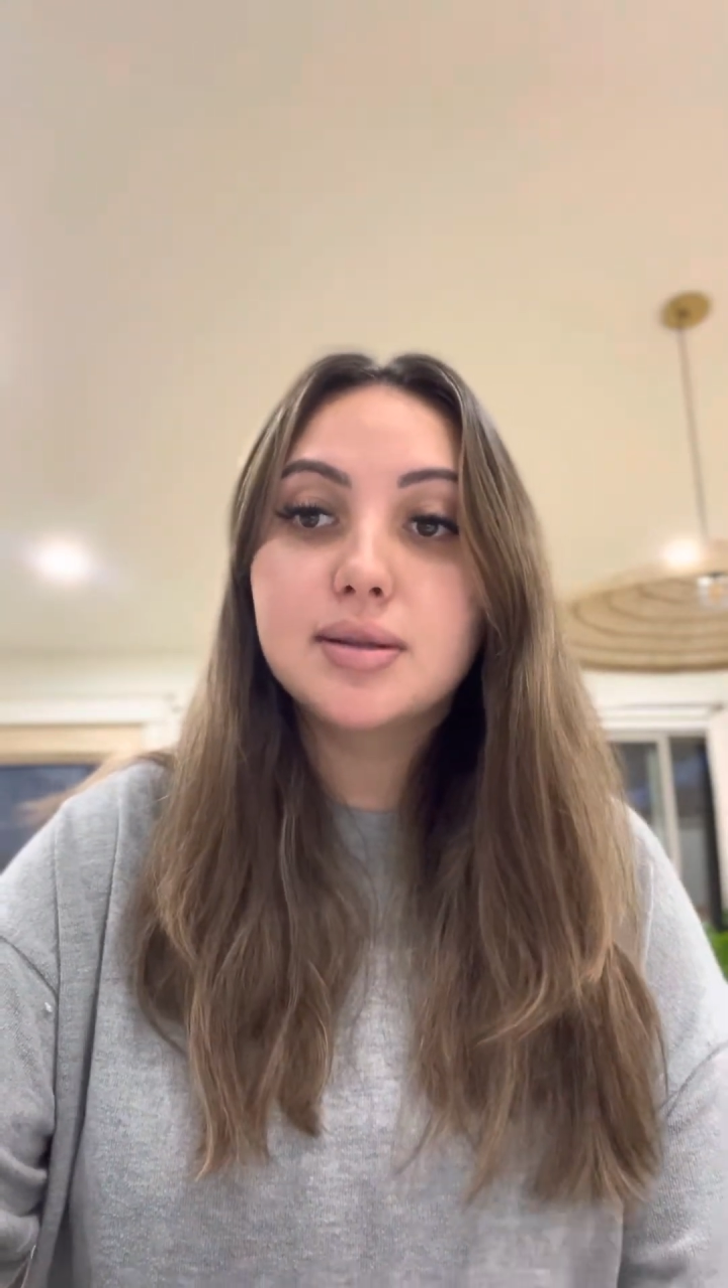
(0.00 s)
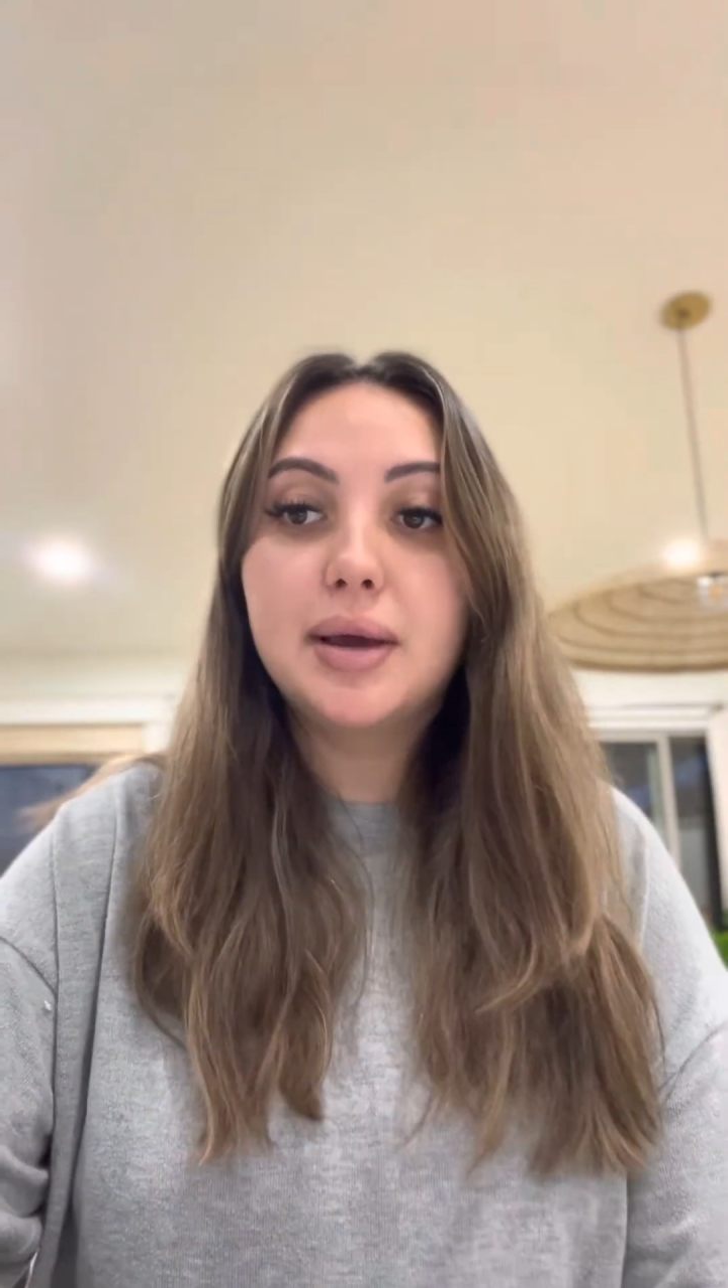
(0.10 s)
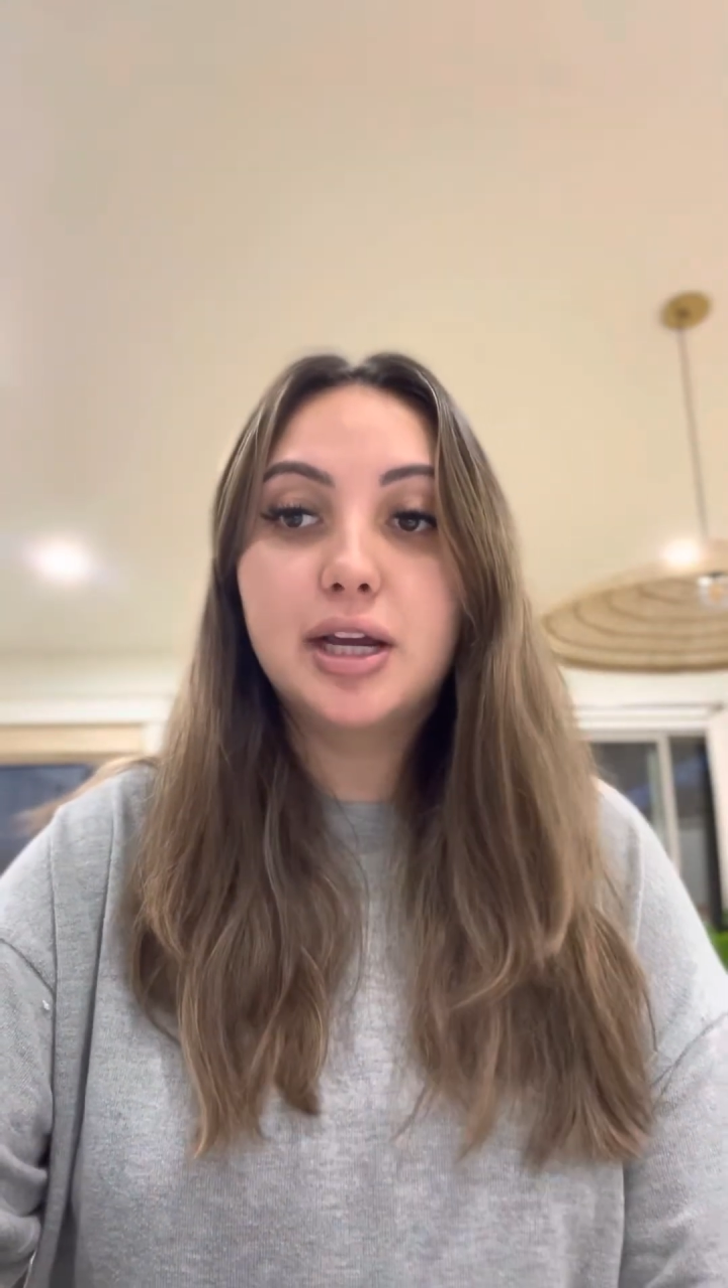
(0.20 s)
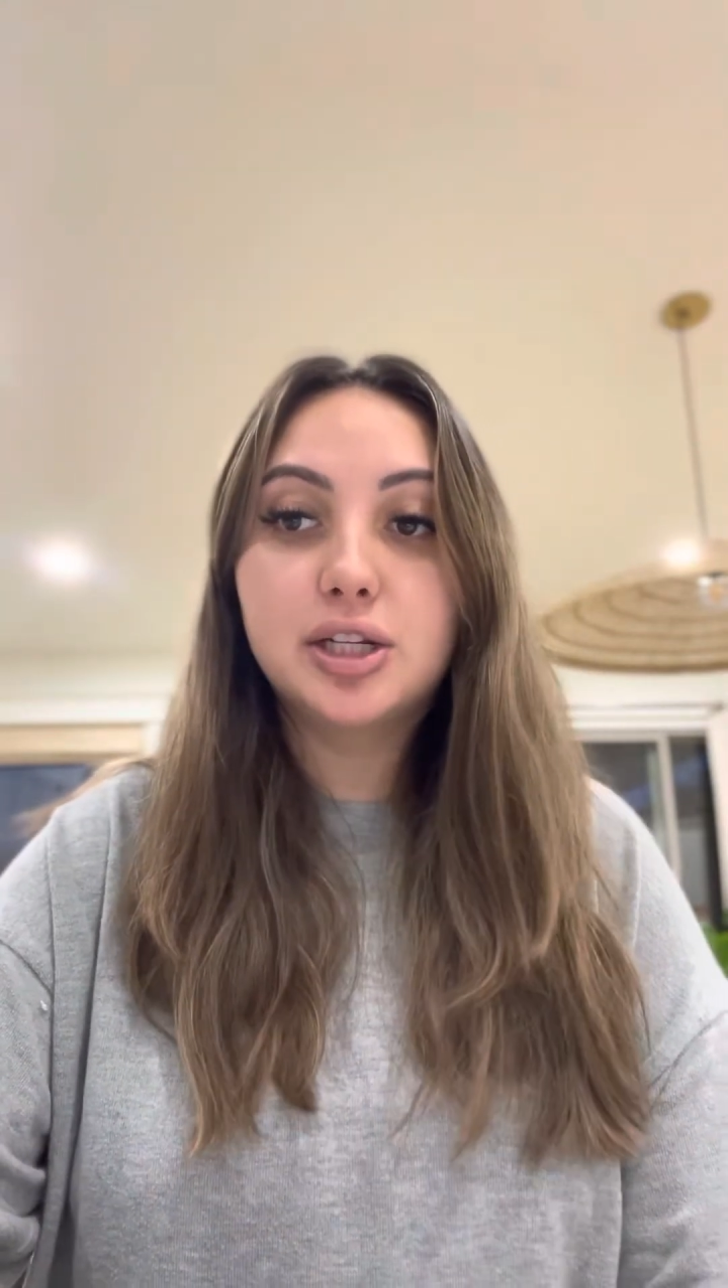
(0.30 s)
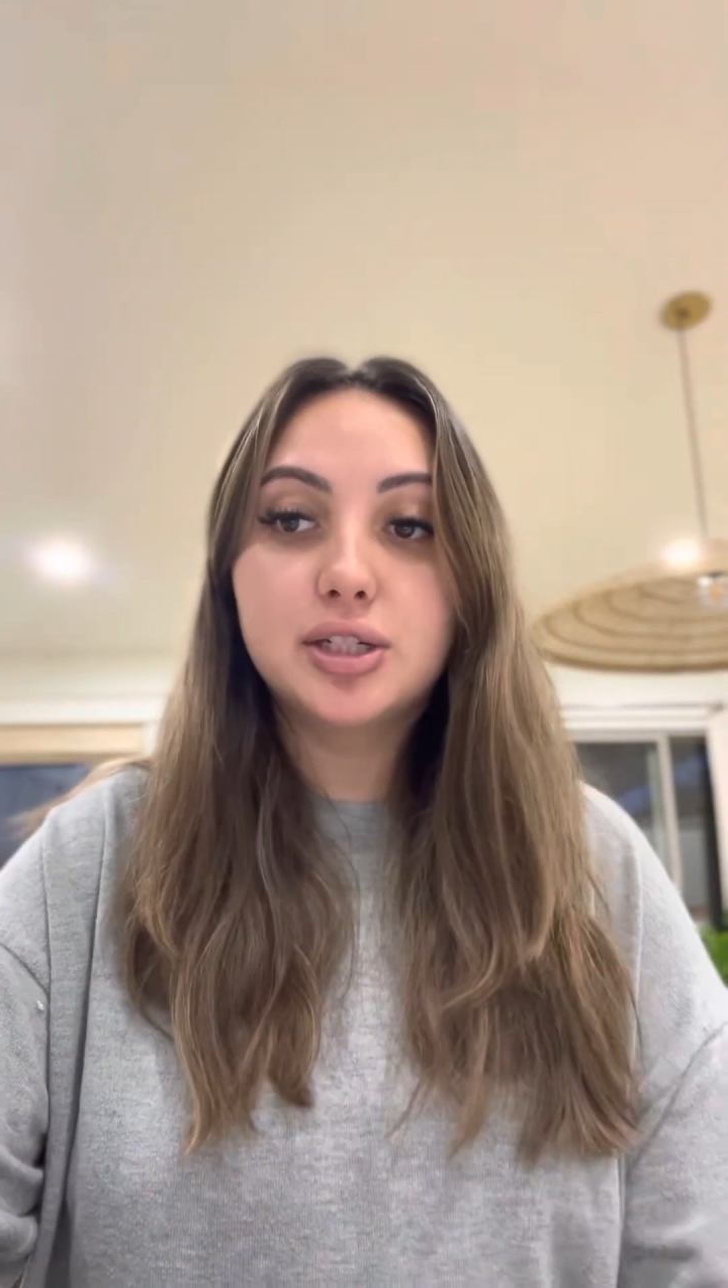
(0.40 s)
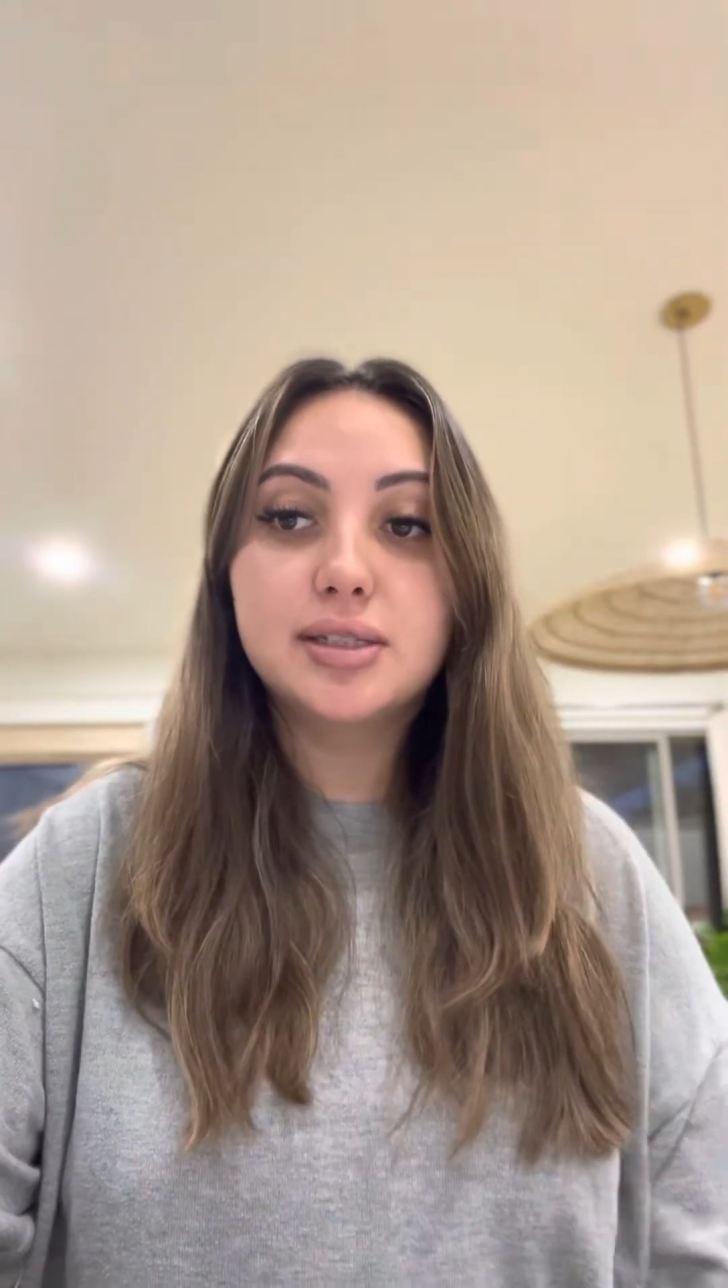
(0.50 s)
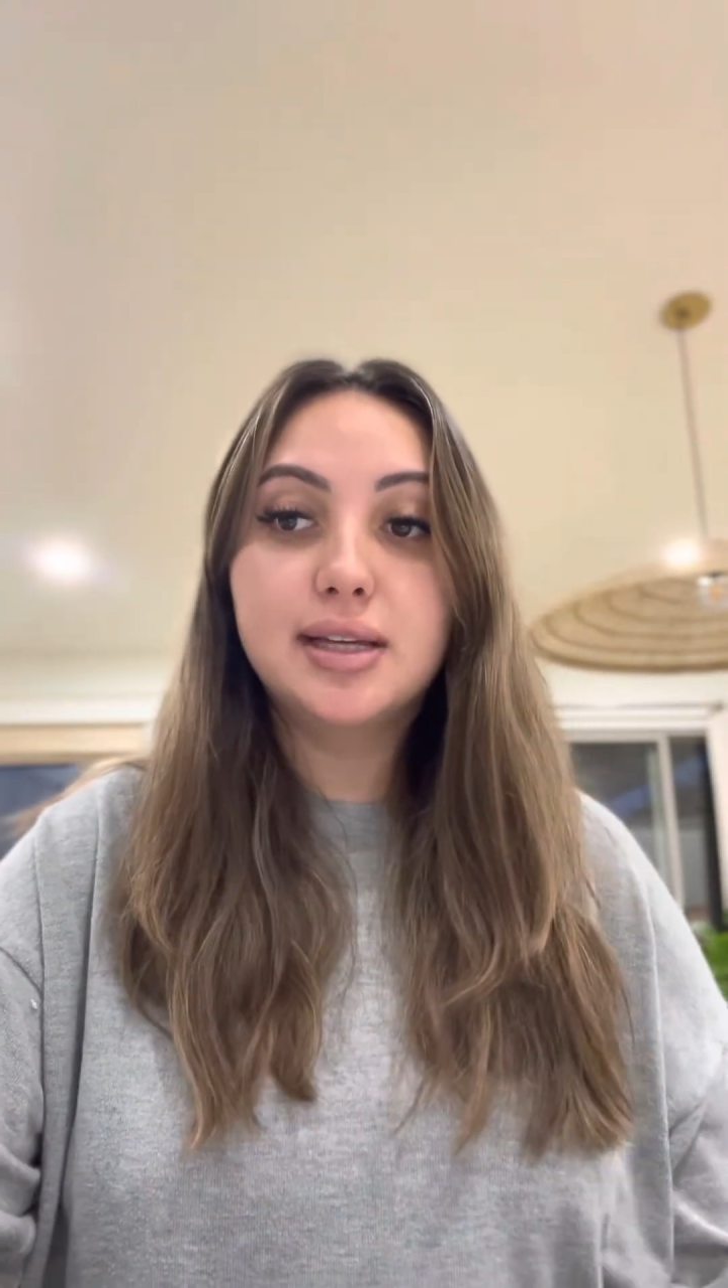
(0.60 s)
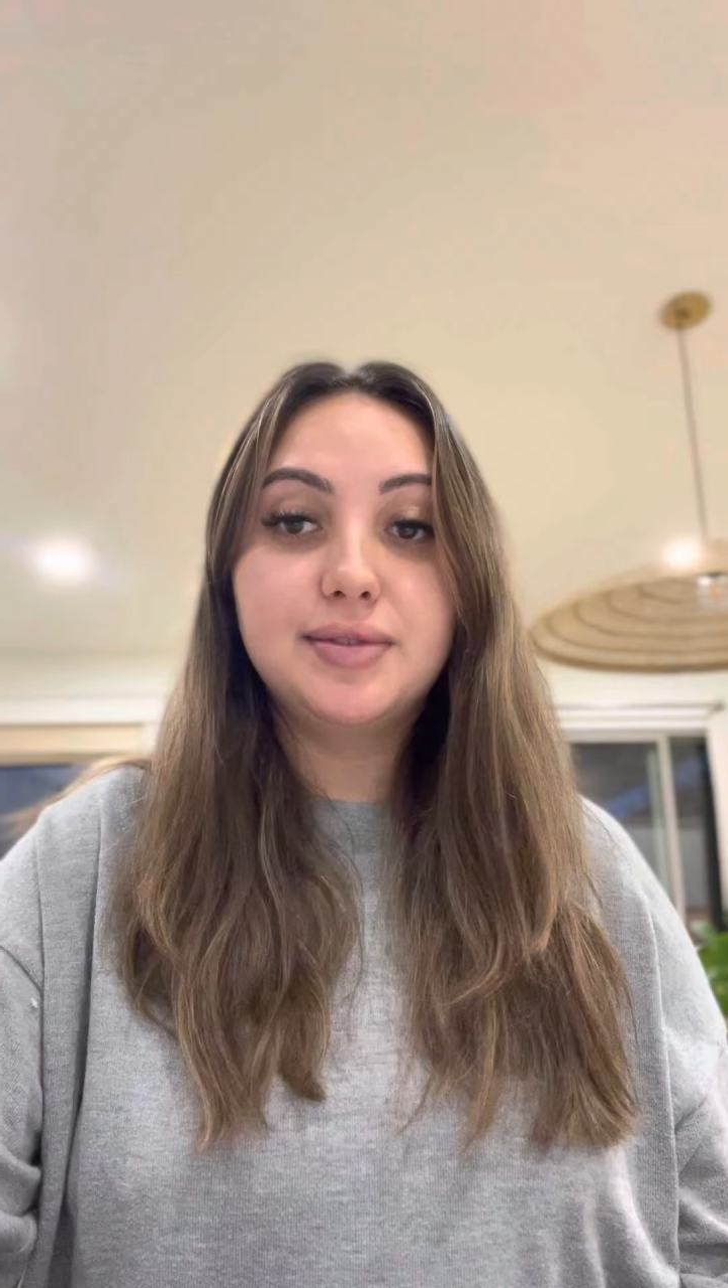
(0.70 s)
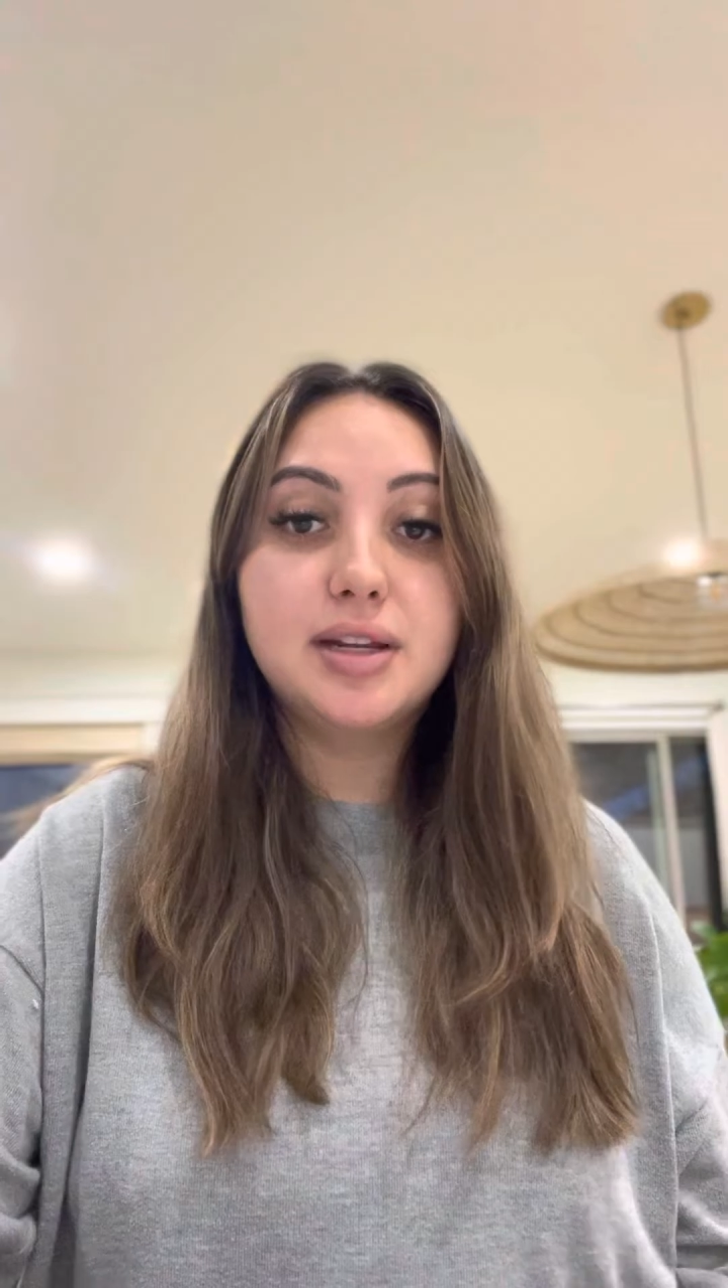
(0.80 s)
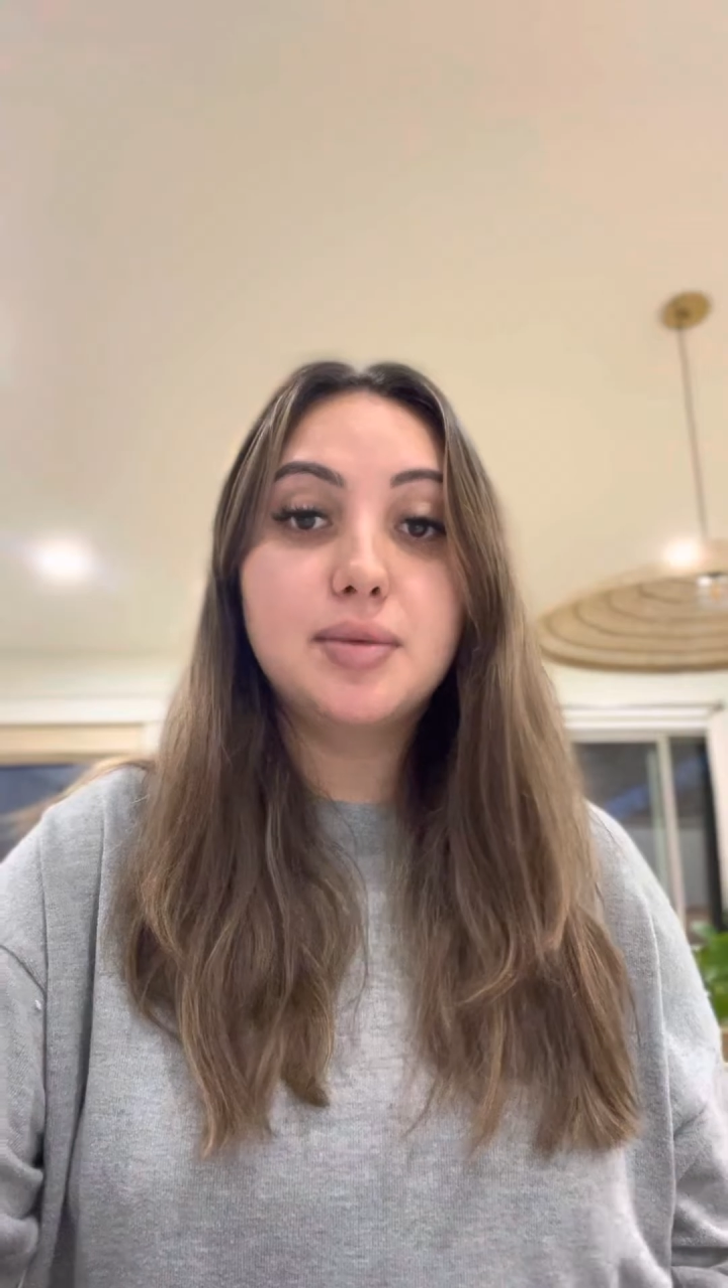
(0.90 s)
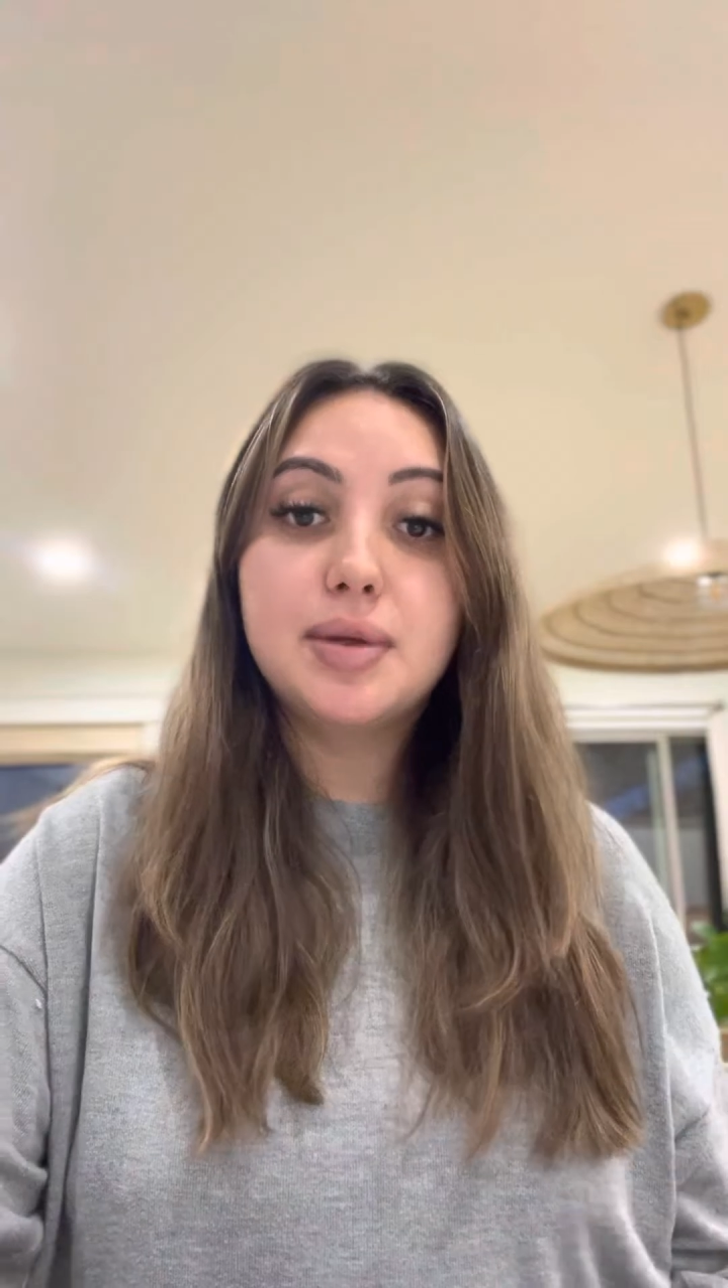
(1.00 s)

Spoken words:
patient's safety to be